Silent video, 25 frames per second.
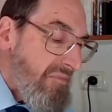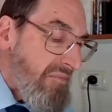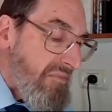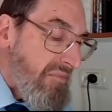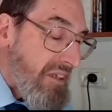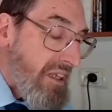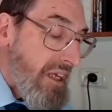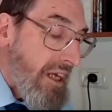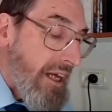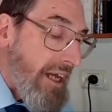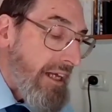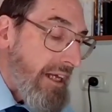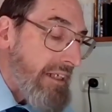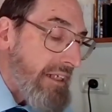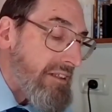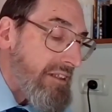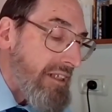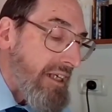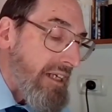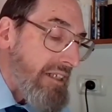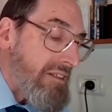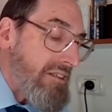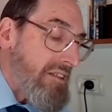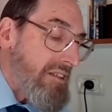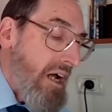Okay, it
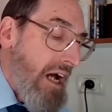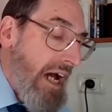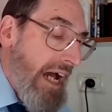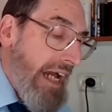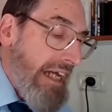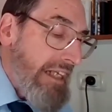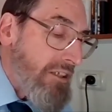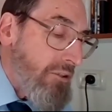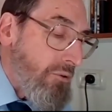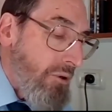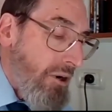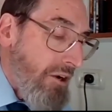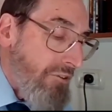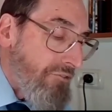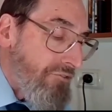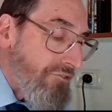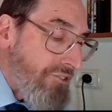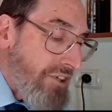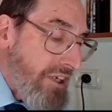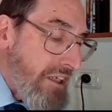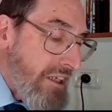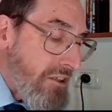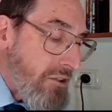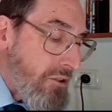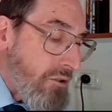says Hainu
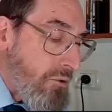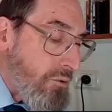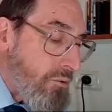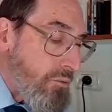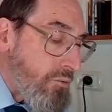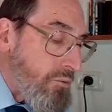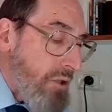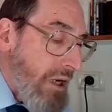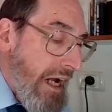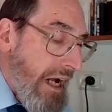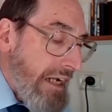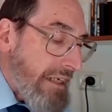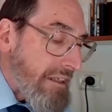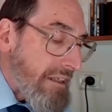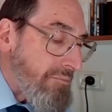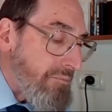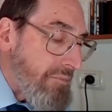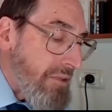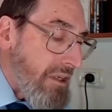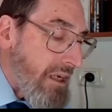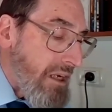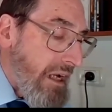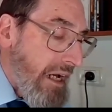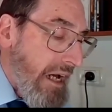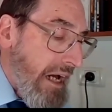afilu rak
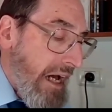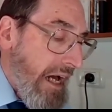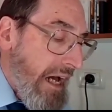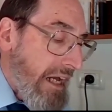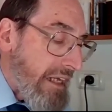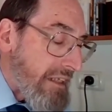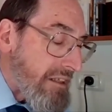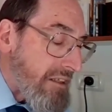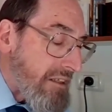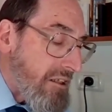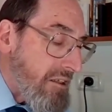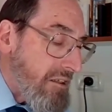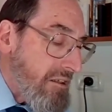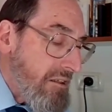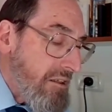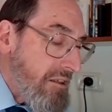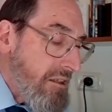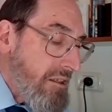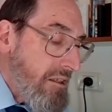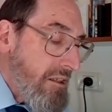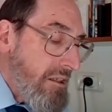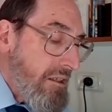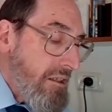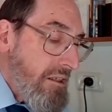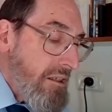me'at
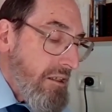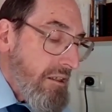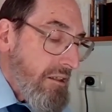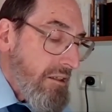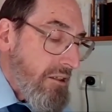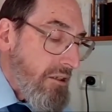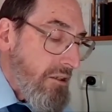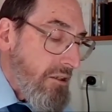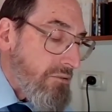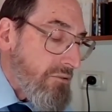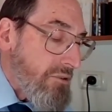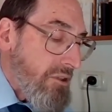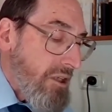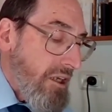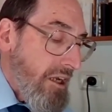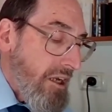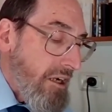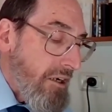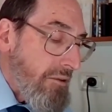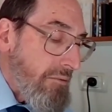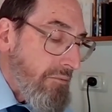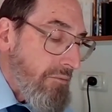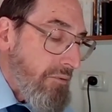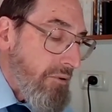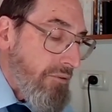
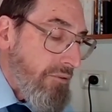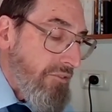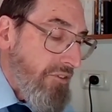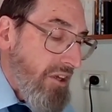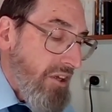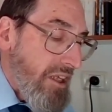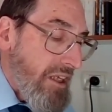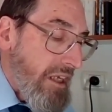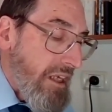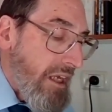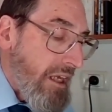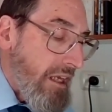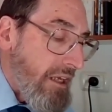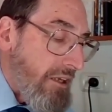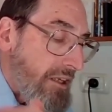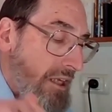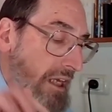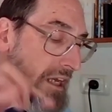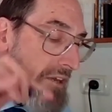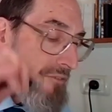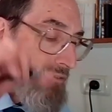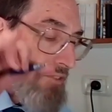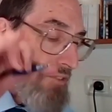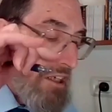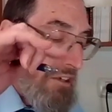yoter mirid.
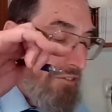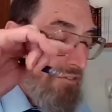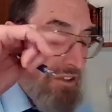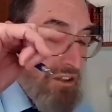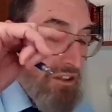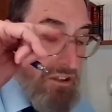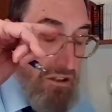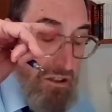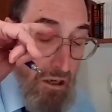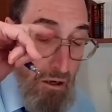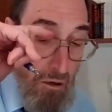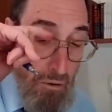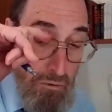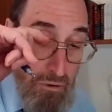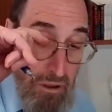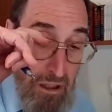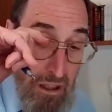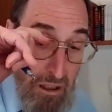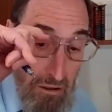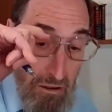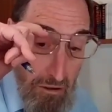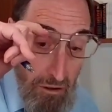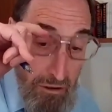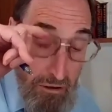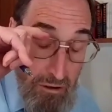Even if it's only
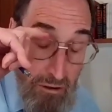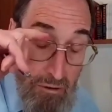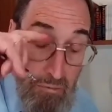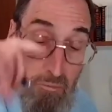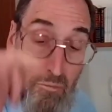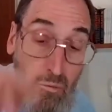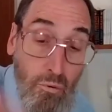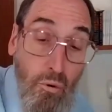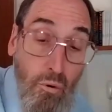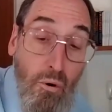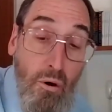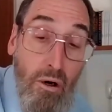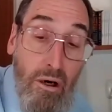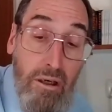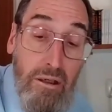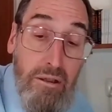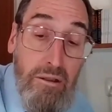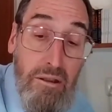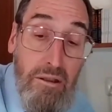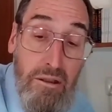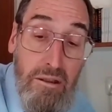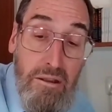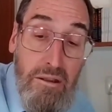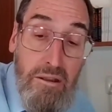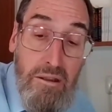a little
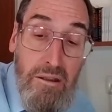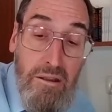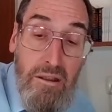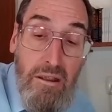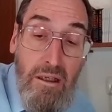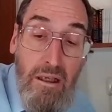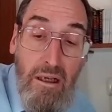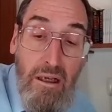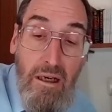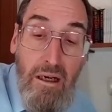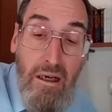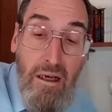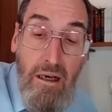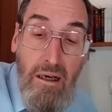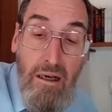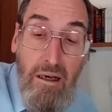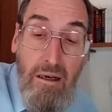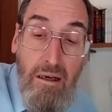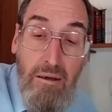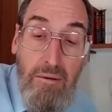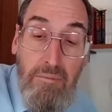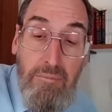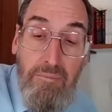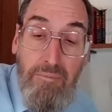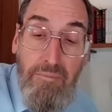more
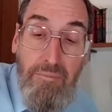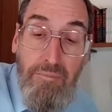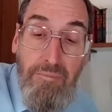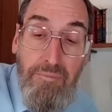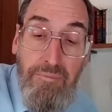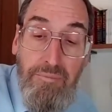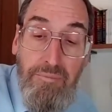than